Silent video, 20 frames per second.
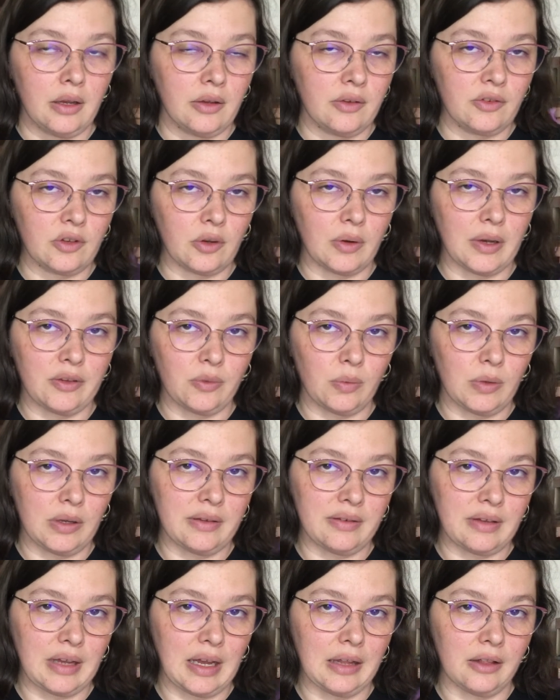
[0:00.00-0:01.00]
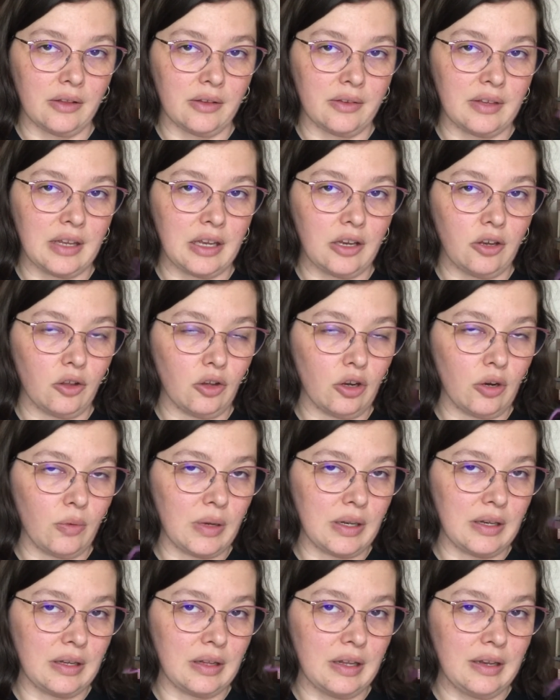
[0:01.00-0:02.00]
So as we sang the singular, we
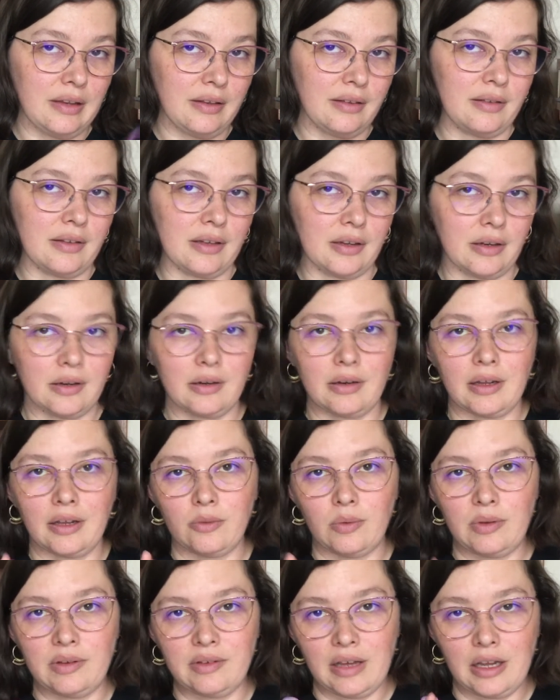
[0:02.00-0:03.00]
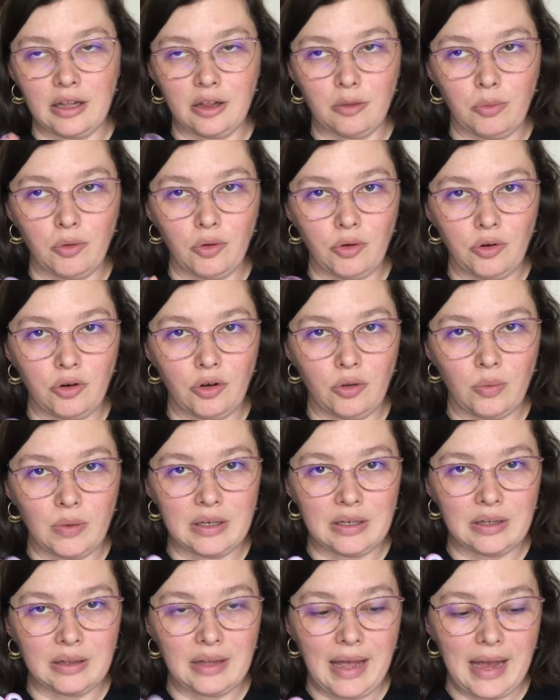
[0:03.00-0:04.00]
did this, and as we sang the plural, we
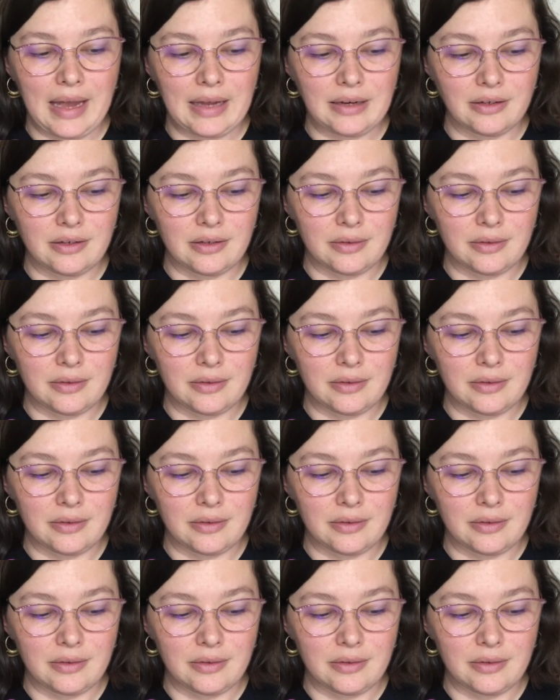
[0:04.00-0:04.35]
did that.